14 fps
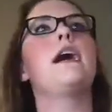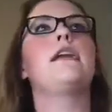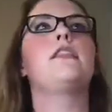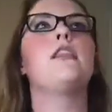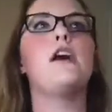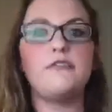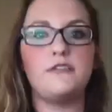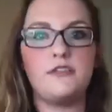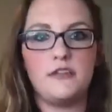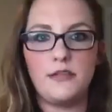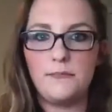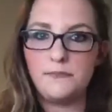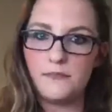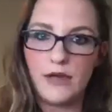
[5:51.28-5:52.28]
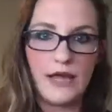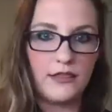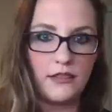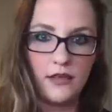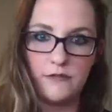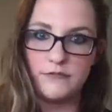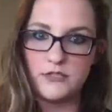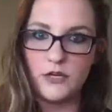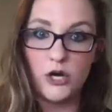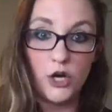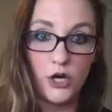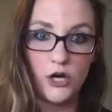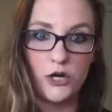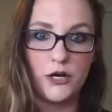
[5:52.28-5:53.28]
loved them. I loved
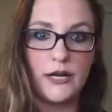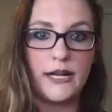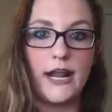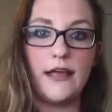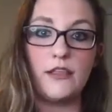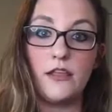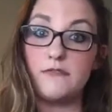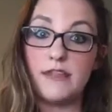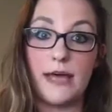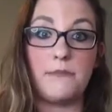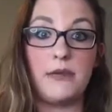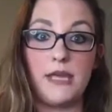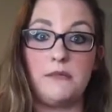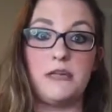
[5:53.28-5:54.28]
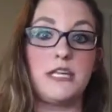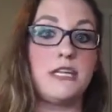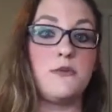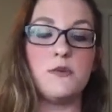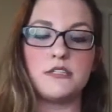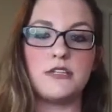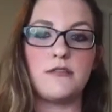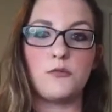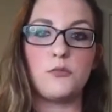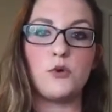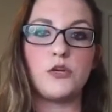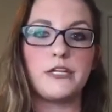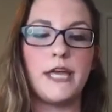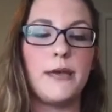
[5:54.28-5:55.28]
her, and I loved that baby, and he wasn't even
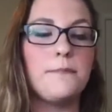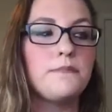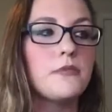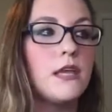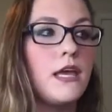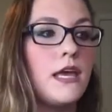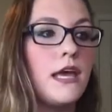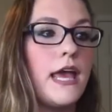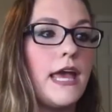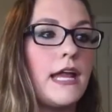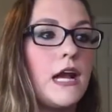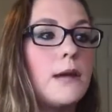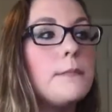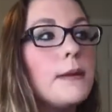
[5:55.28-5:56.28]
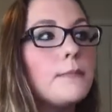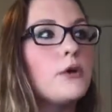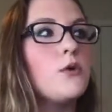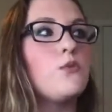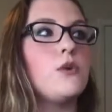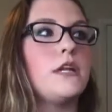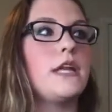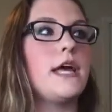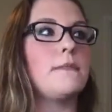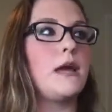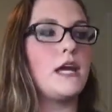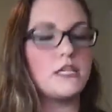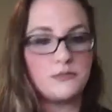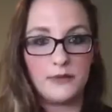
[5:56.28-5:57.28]
born yet. And I remember one night
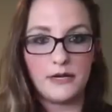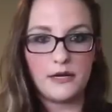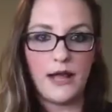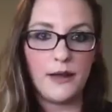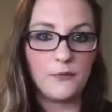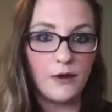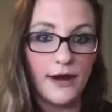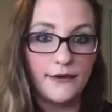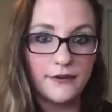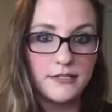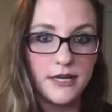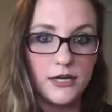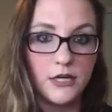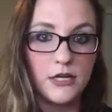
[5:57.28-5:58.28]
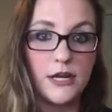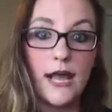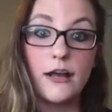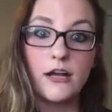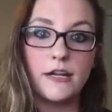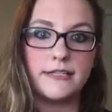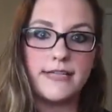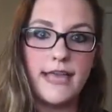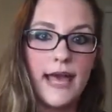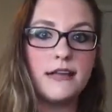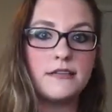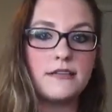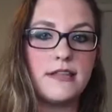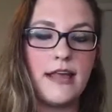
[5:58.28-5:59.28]
my husband and I were out at dinner, and I got a
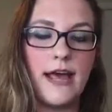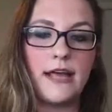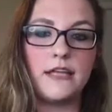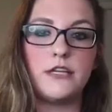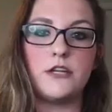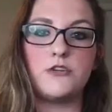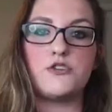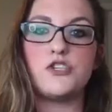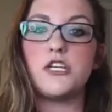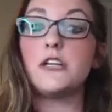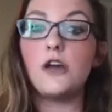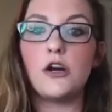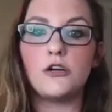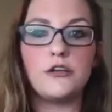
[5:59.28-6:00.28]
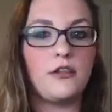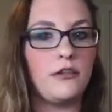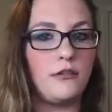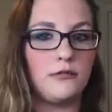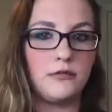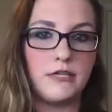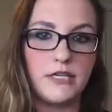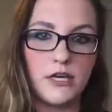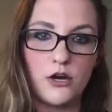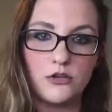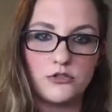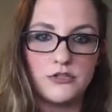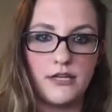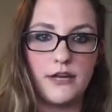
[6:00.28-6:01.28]
text that, she had gone to the 3D
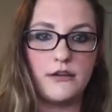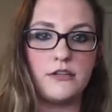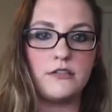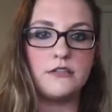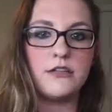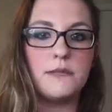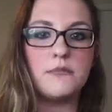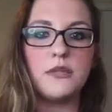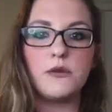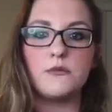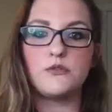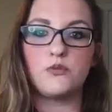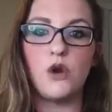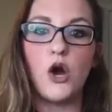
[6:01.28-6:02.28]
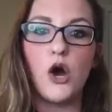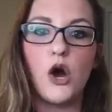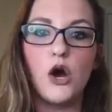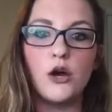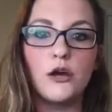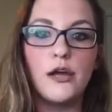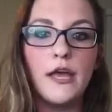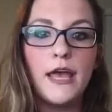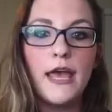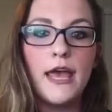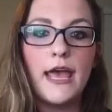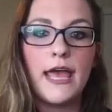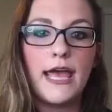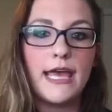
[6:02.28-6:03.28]
ultrasound and something was wrong,
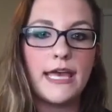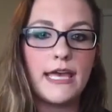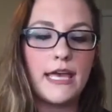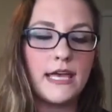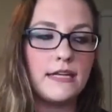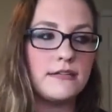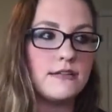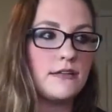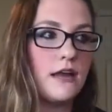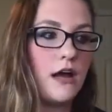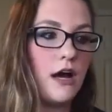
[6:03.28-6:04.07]
and